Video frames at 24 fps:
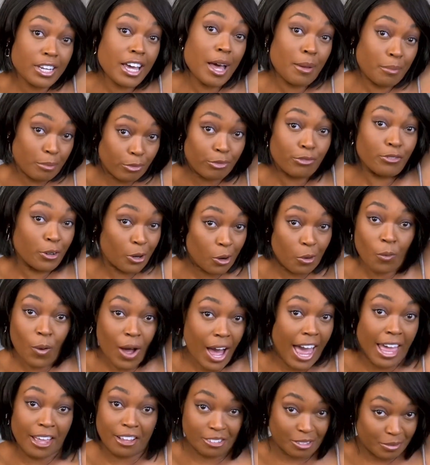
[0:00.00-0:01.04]
dumb for a
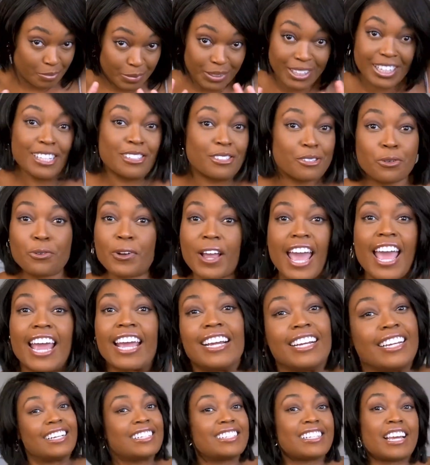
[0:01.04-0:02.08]
while, but it's
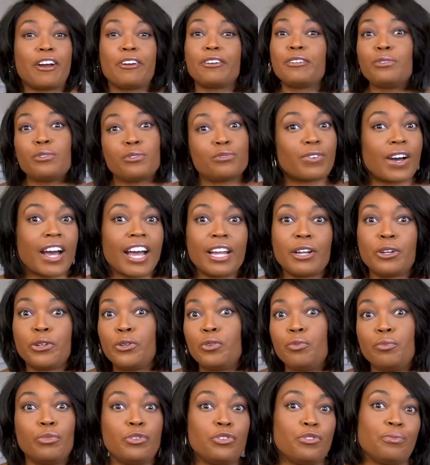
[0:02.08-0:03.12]
okay. It's how you find
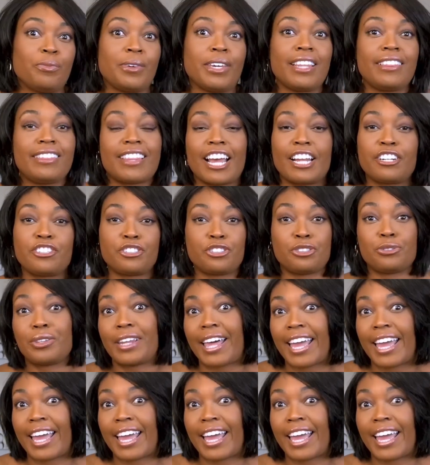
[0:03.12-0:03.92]
new movement that you